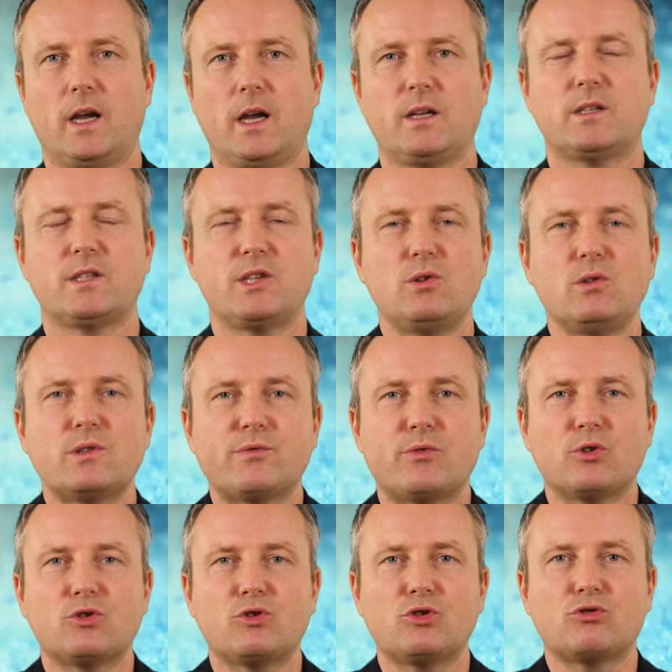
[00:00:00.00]
It is used for
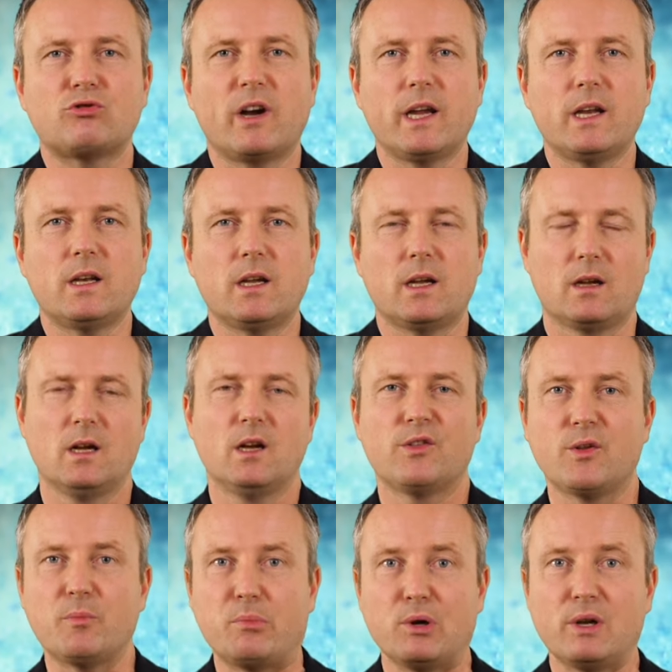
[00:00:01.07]
training.
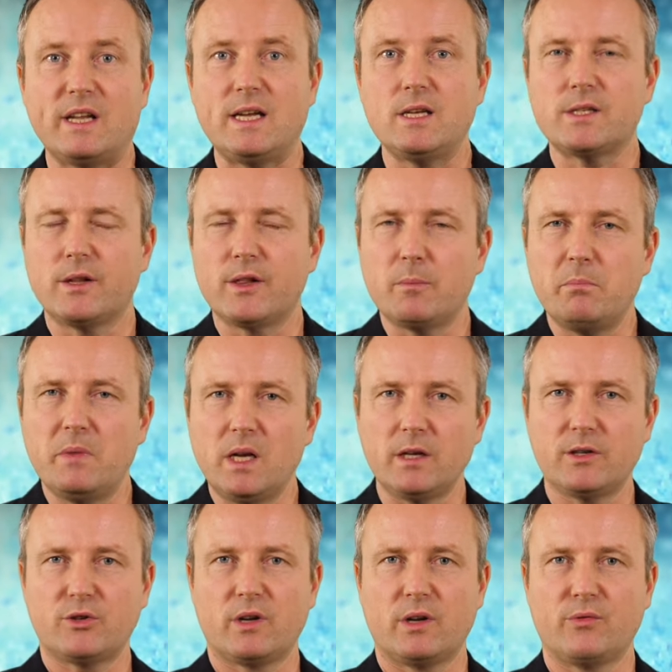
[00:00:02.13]
The police and the
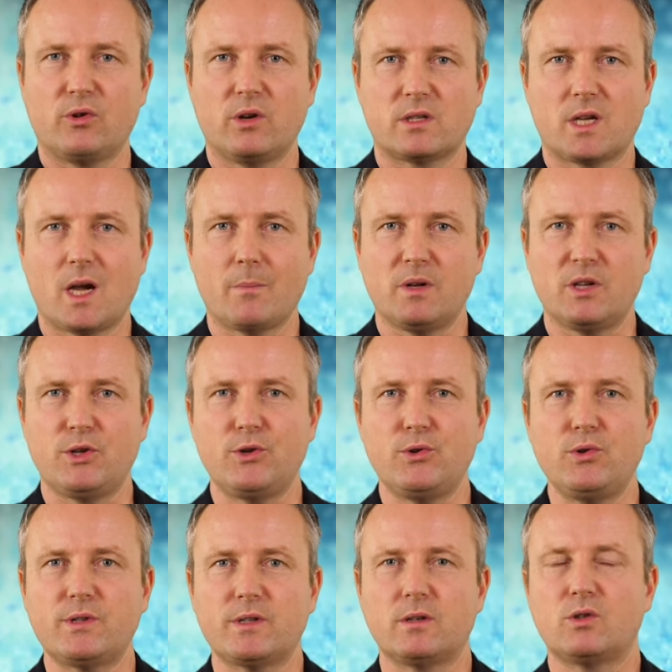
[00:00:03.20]
military, for example,
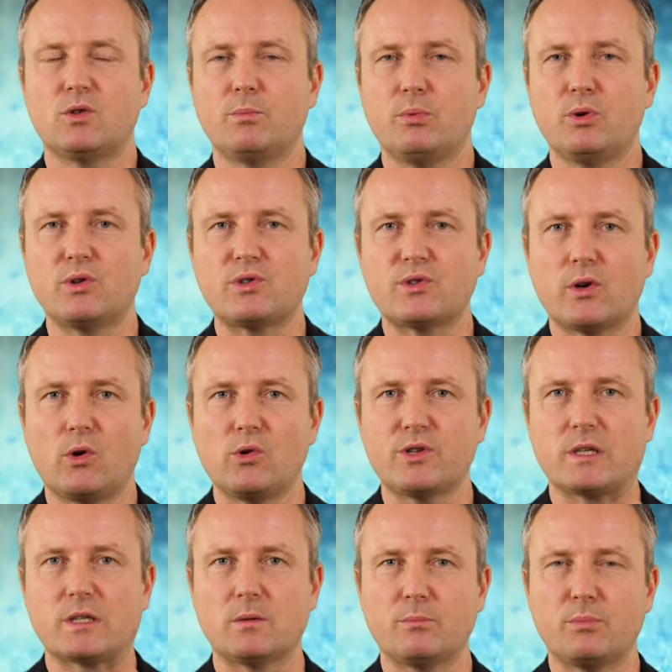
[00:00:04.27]
use it to put
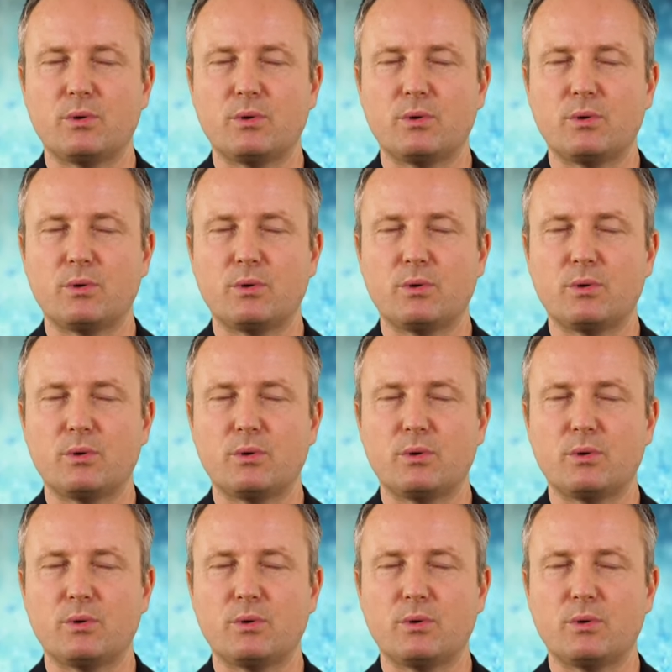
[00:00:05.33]
soldiers and